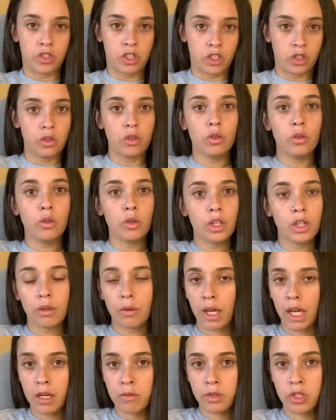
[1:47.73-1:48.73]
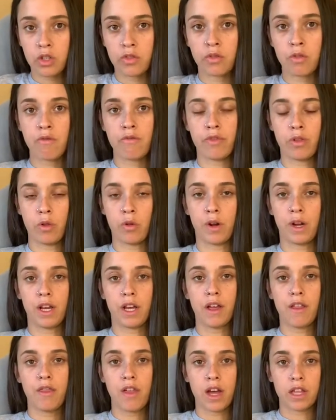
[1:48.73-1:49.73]
to New Hampshire from
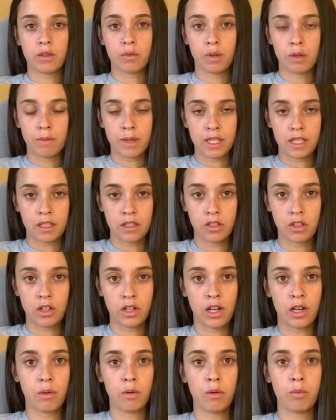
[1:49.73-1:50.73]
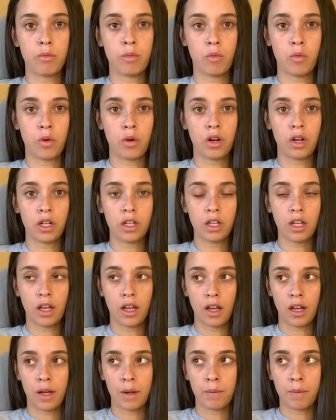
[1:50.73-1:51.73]
Florida. That's where my sister and I were born.
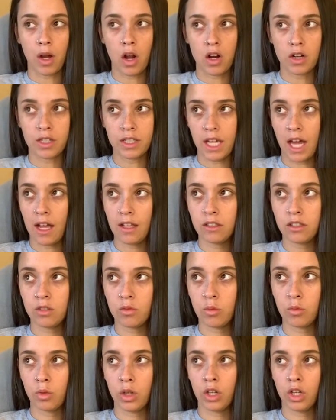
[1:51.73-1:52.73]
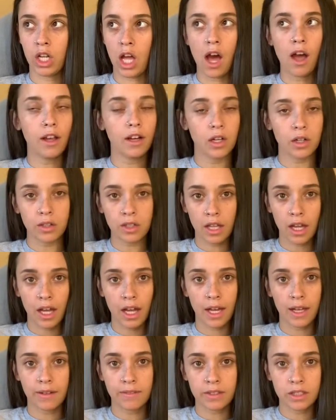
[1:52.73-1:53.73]
Our dads were not in our
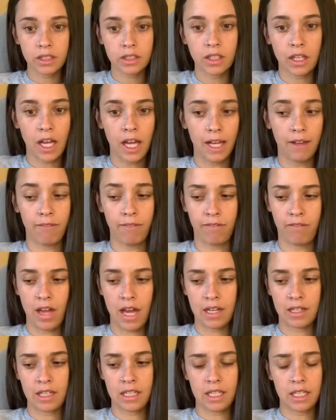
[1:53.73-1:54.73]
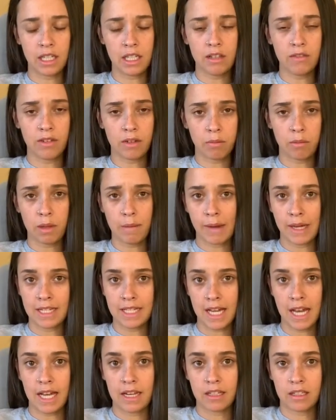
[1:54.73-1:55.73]
lives. In fact, I didn't even meet my
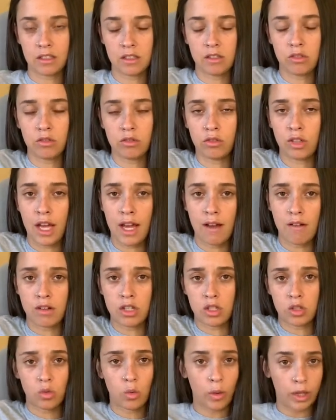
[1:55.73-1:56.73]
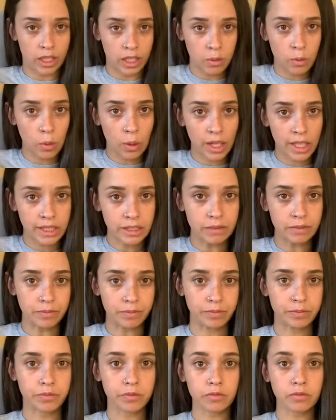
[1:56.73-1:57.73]
dad until I was 21.
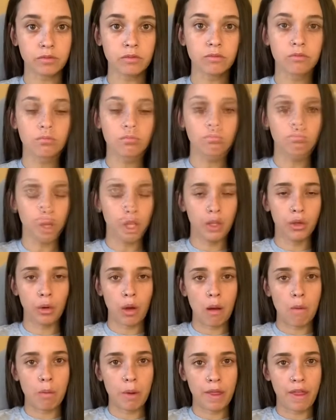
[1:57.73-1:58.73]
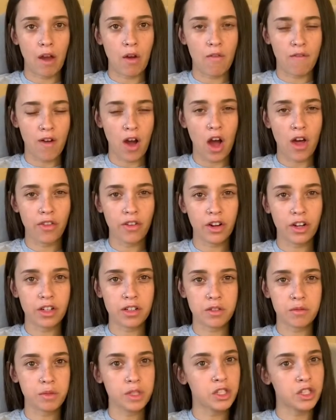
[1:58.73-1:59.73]
We grew up without fathers,
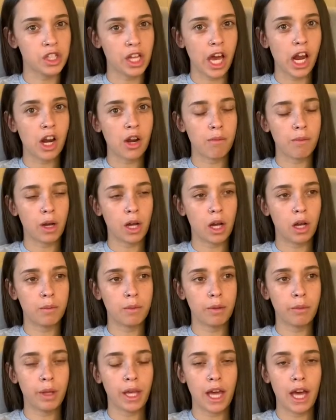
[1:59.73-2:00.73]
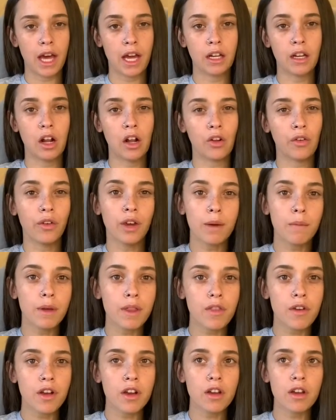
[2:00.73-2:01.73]
and we just had our mom, and we had our
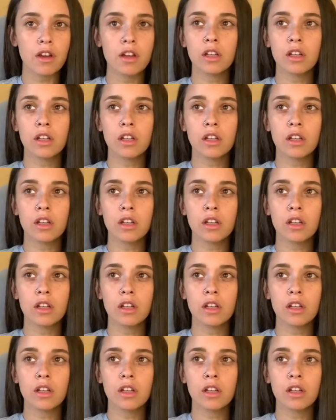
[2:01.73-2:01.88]
grandmother,